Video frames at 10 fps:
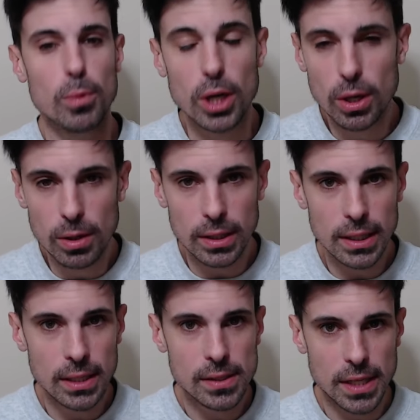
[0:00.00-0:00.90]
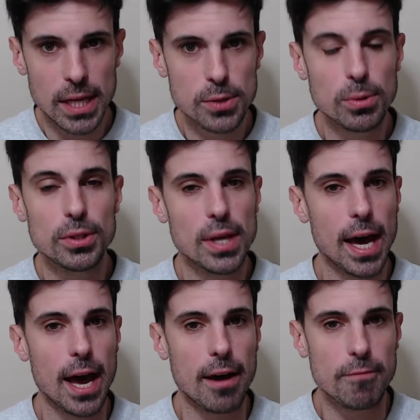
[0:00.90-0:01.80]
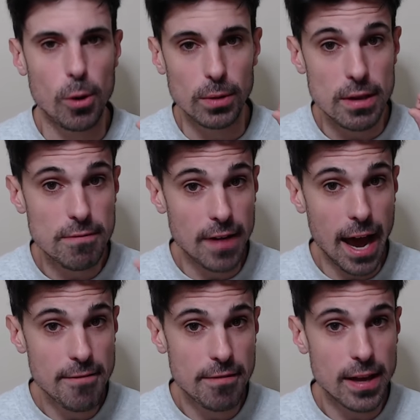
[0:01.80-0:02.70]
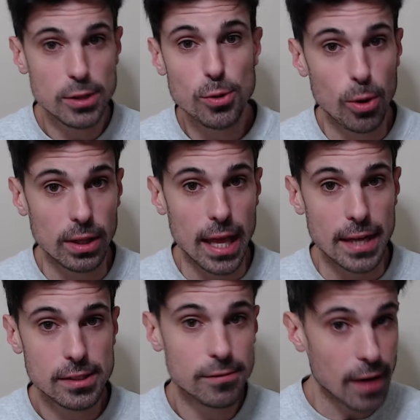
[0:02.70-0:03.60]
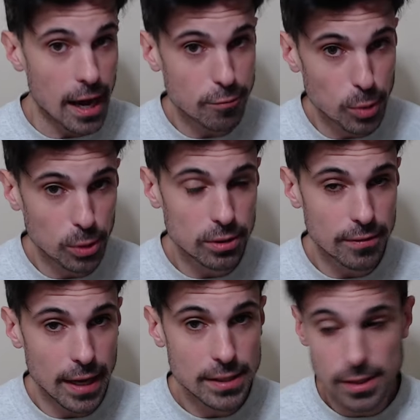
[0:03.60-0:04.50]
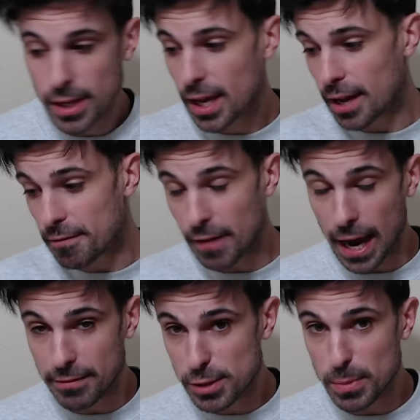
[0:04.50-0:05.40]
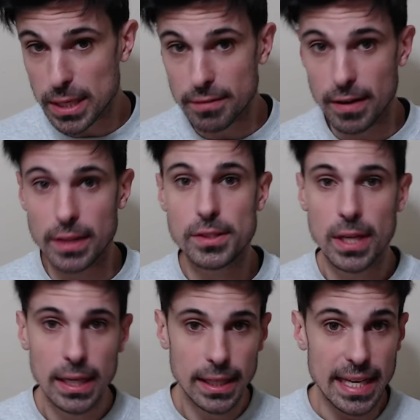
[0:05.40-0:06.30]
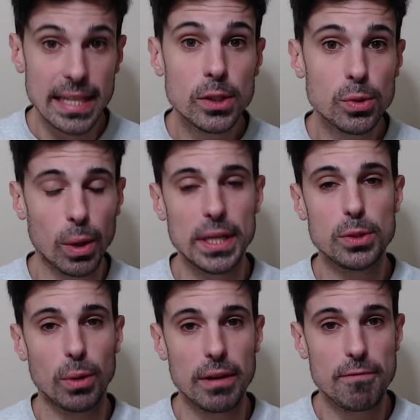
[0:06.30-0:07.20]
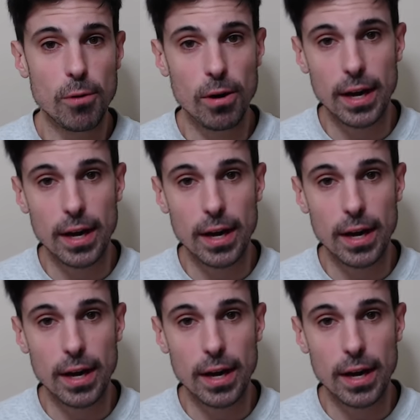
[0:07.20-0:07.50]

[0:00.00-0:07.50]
we're currently scheduled to have only five events or less five Boulder events and five Speed events in 2024.